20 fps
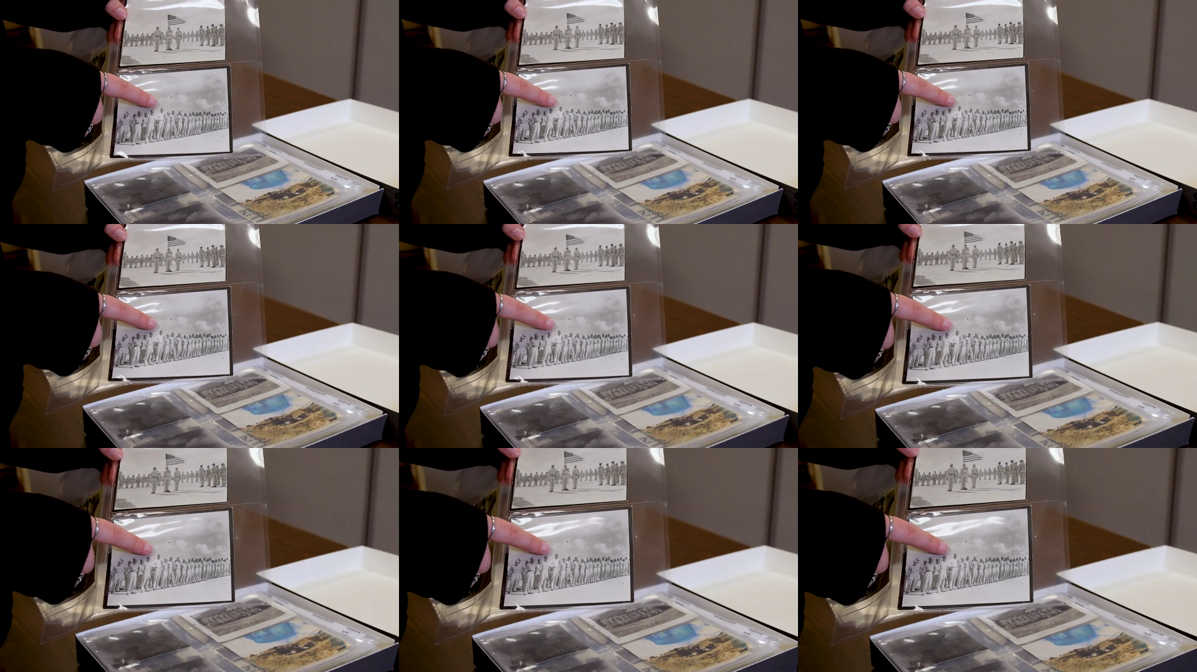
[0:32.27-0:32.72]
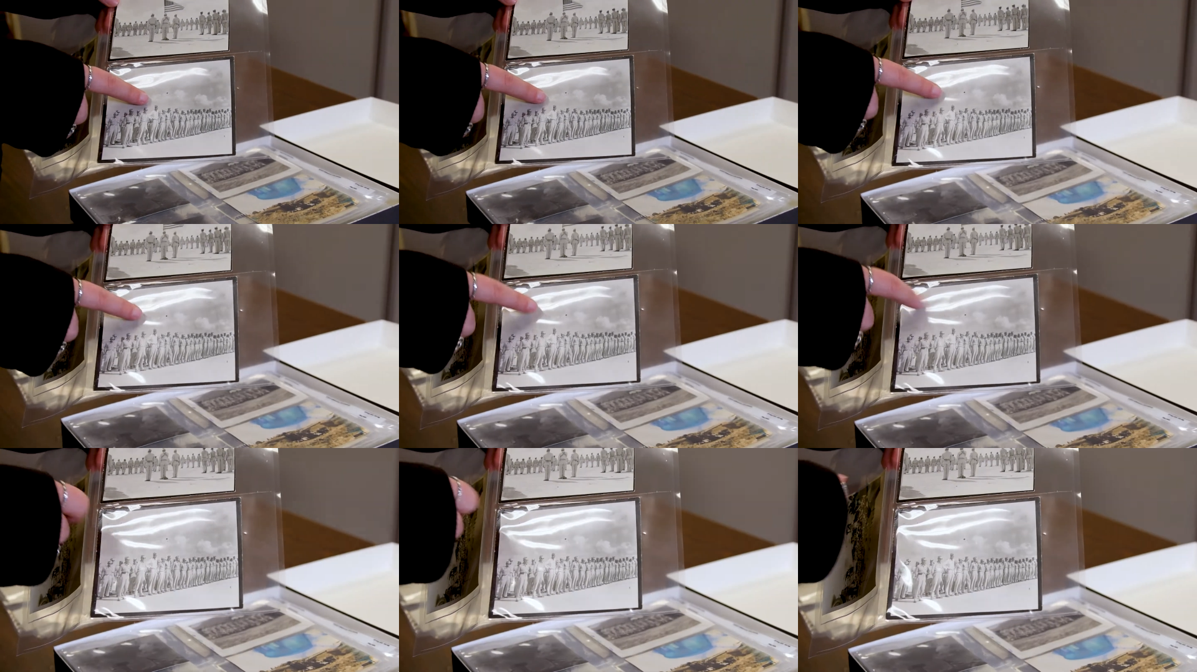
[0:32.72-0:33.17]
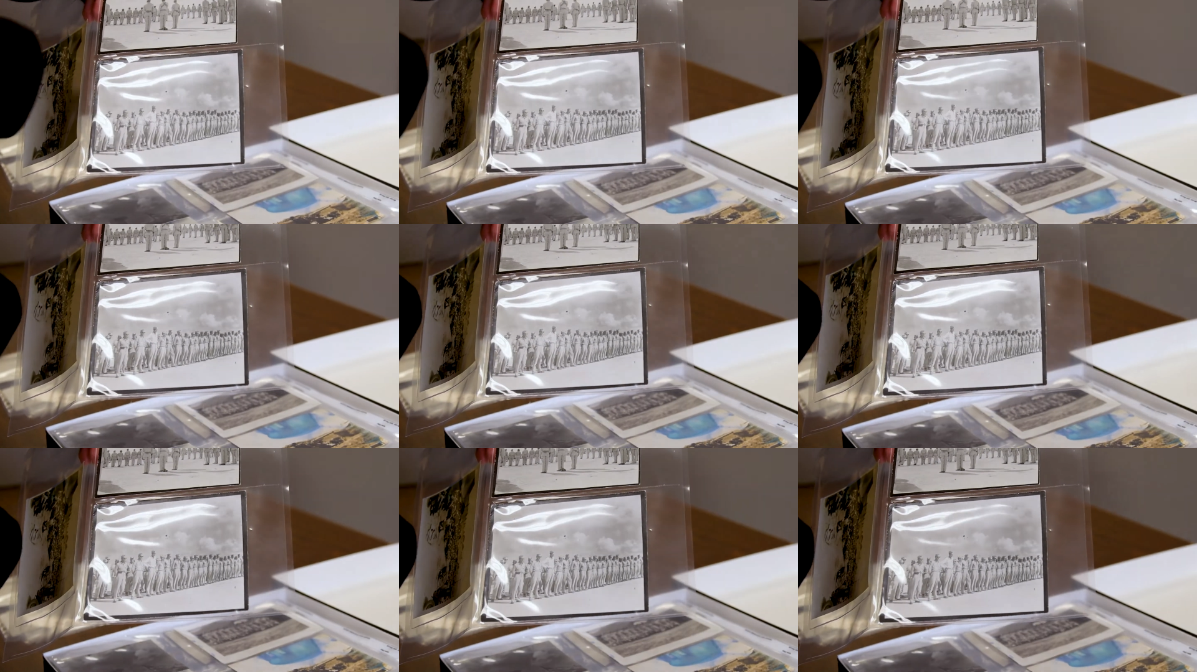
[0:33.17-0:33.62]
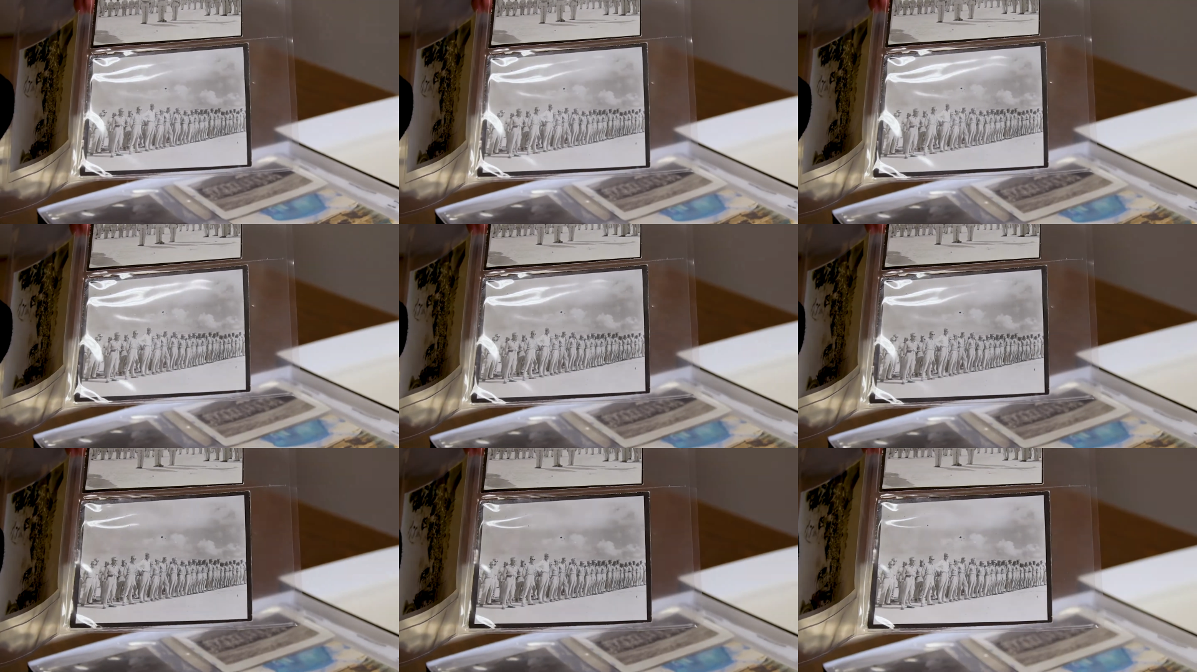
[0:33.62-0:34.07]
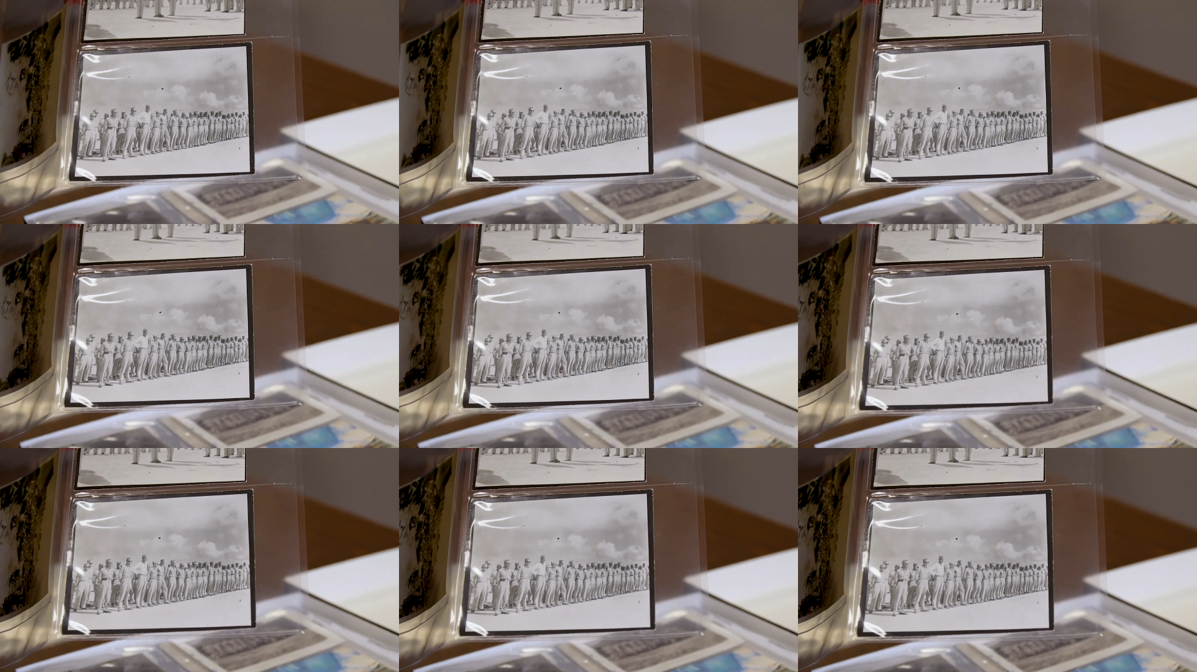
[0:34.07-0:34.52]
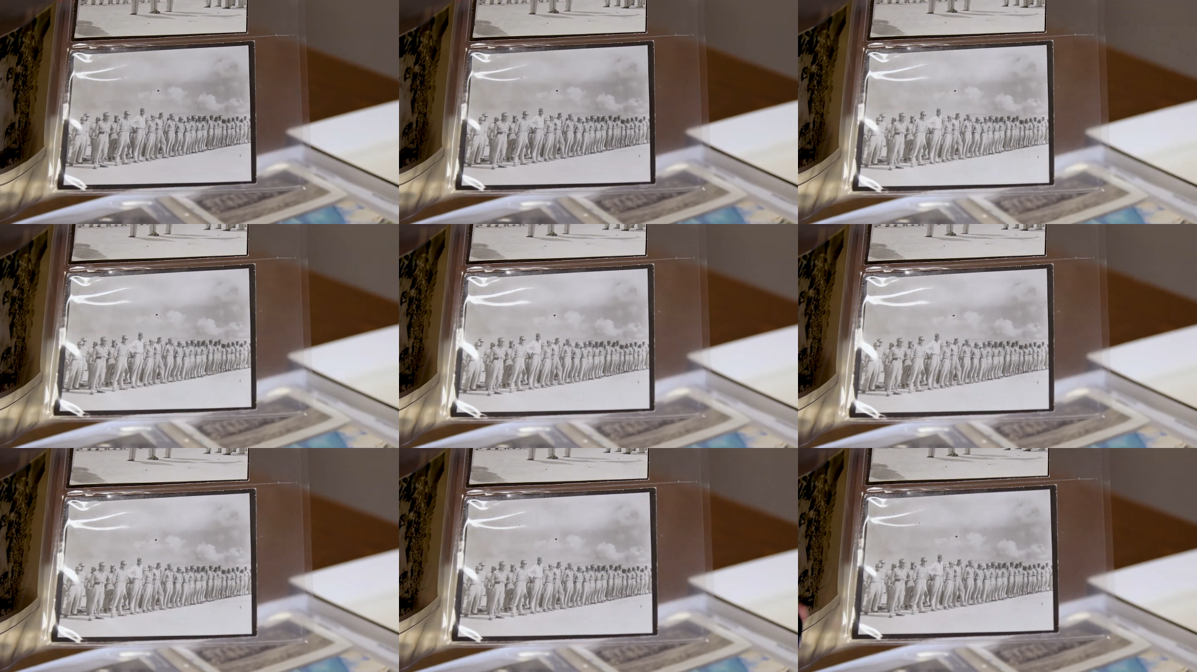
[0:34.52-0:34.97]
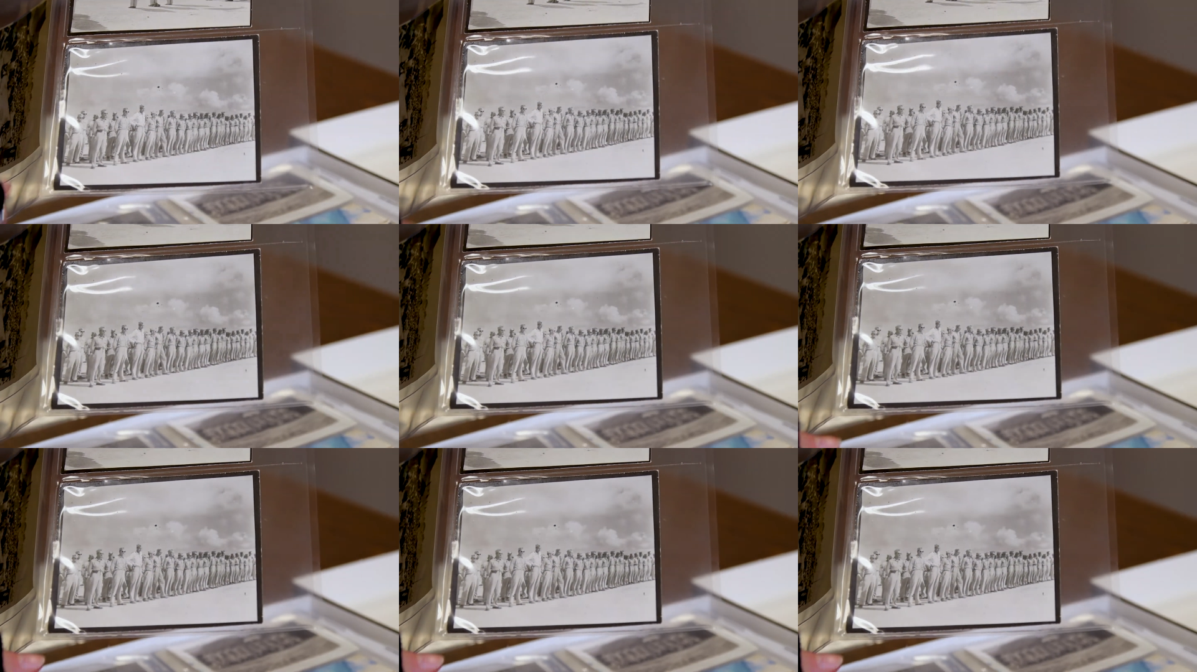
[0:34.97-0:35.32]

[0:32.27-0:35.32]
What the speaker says: No face is visible, so there are no lips to read.